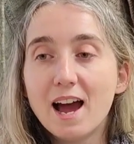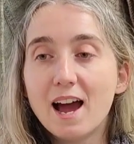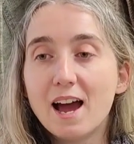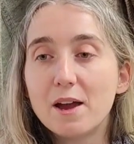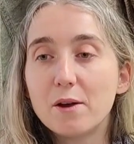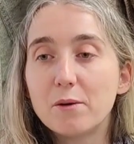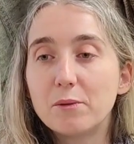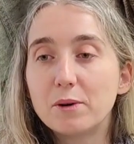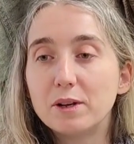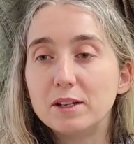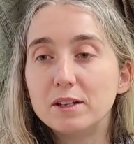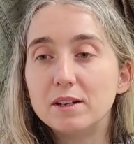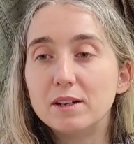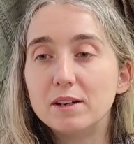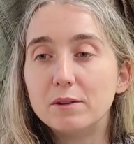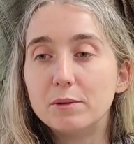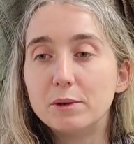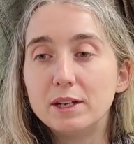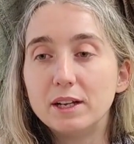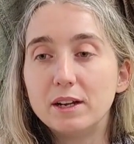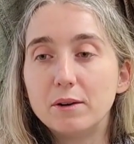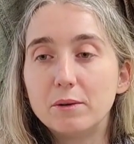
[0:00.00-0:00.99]
I will
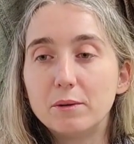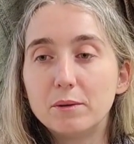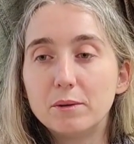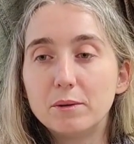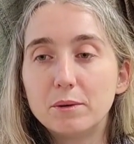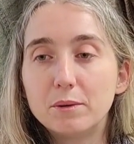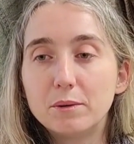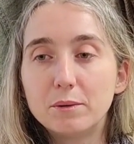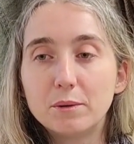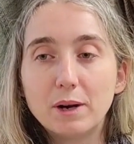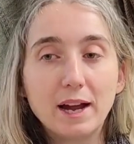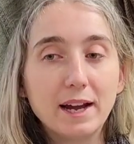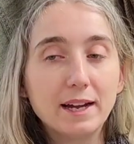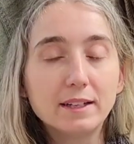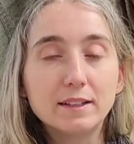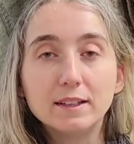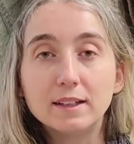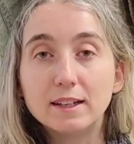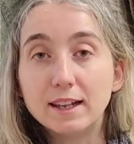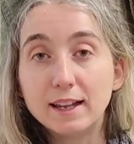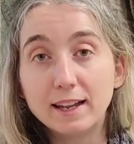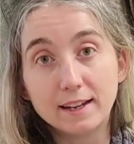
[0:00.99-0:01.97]

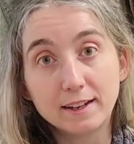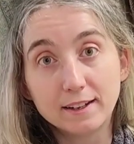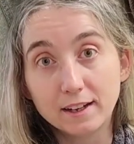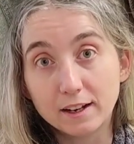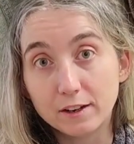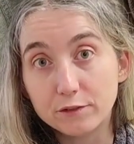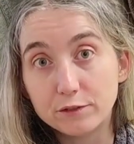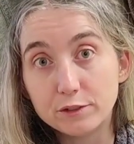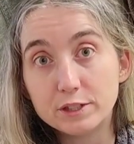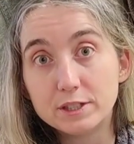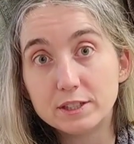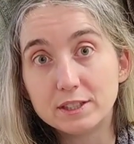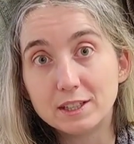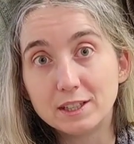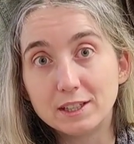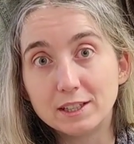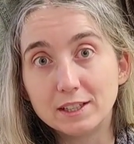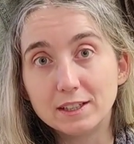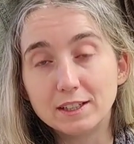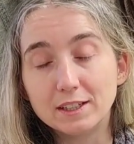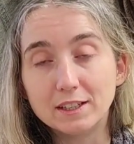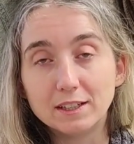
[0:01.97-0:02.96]
write and link
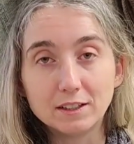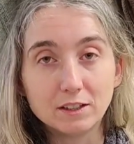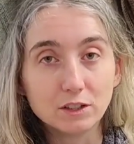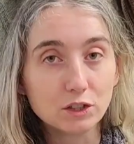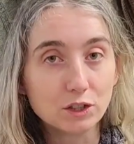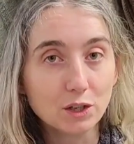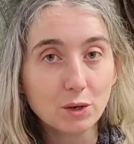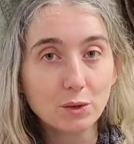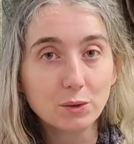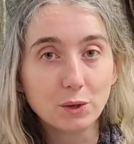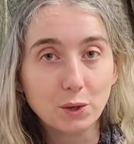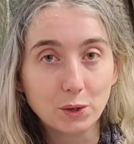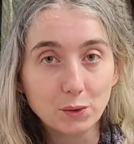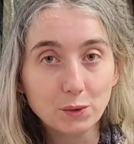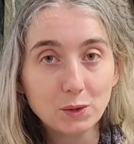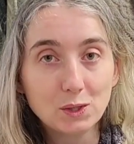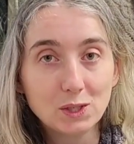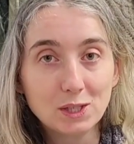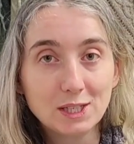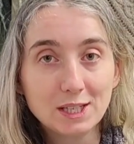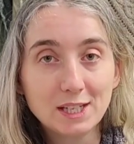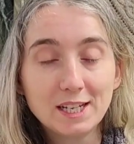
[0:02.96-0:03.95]
everything in the show
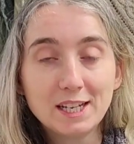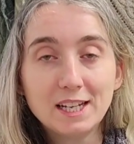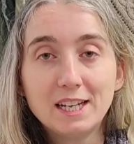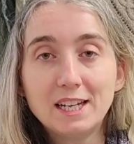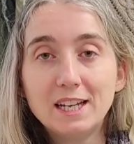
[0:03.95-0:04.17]
notes,